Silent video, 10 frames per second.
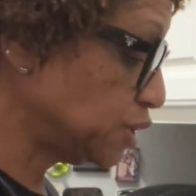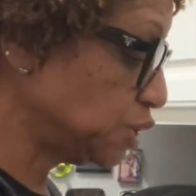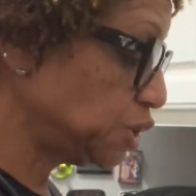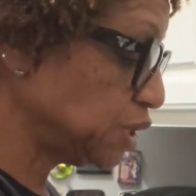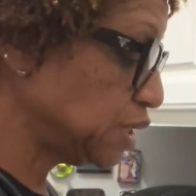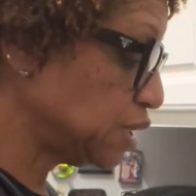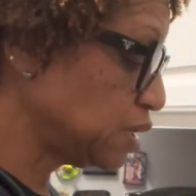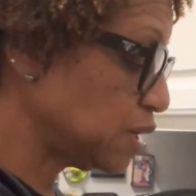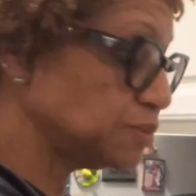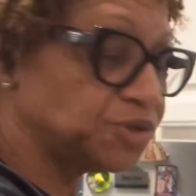the chili to
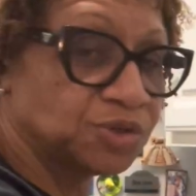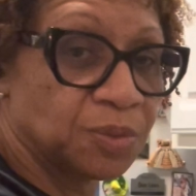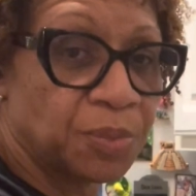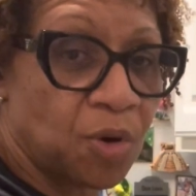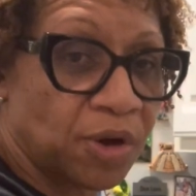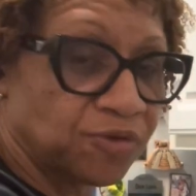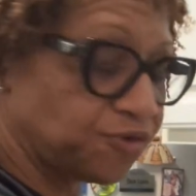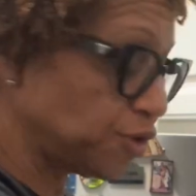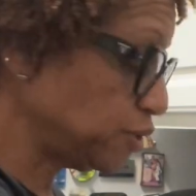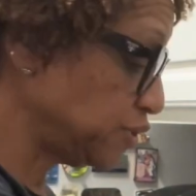come to a boil
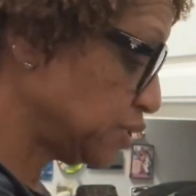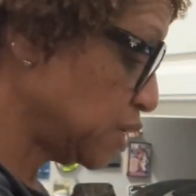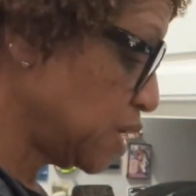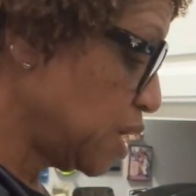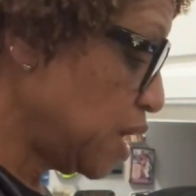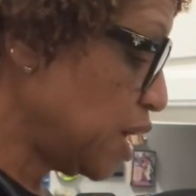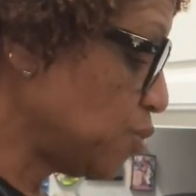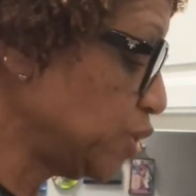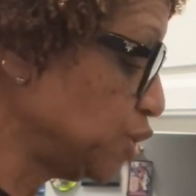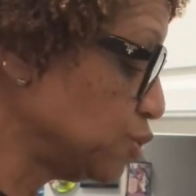first.
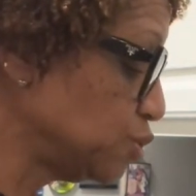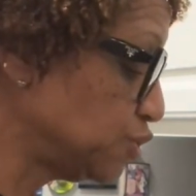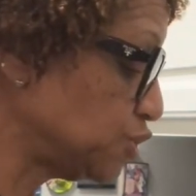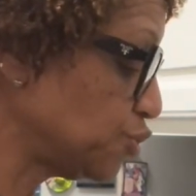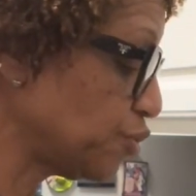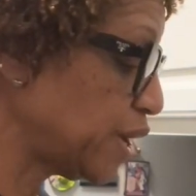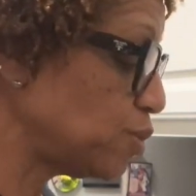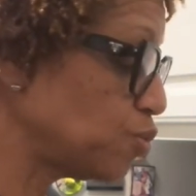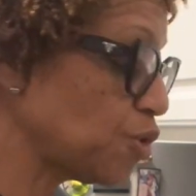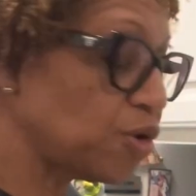And we used the
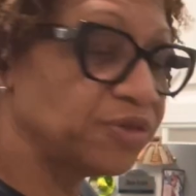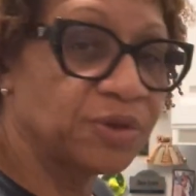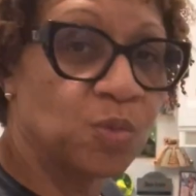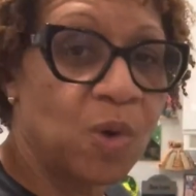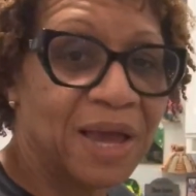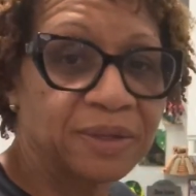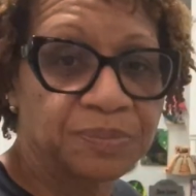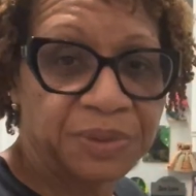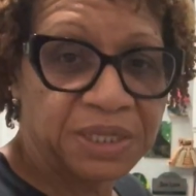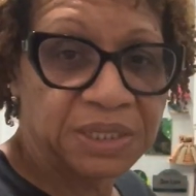Great Northern
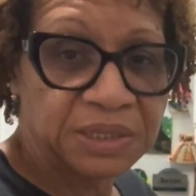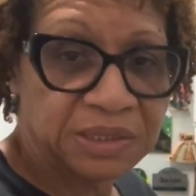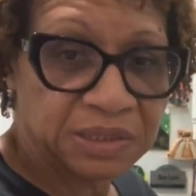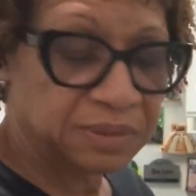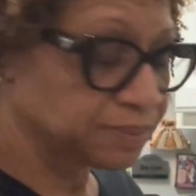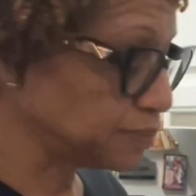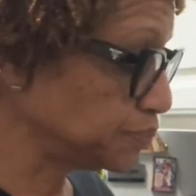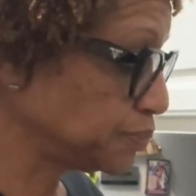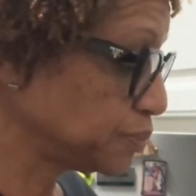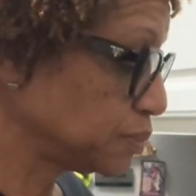white beans.
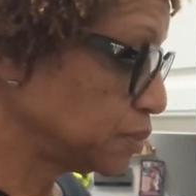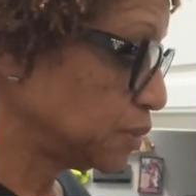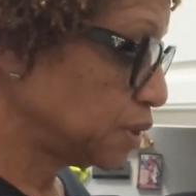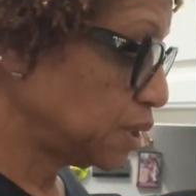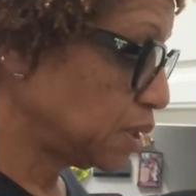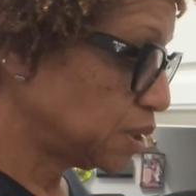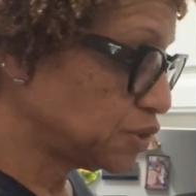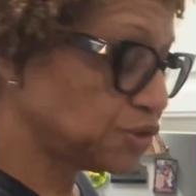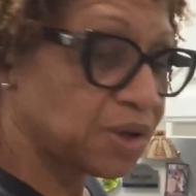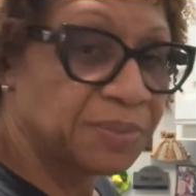
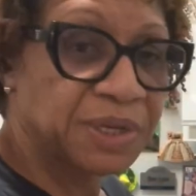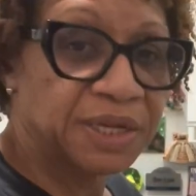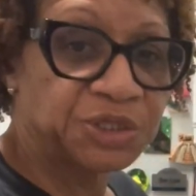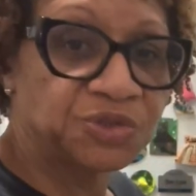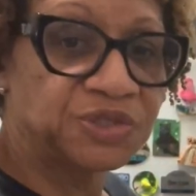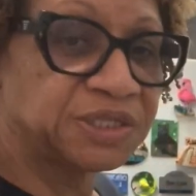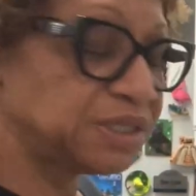So I'm gonna let you see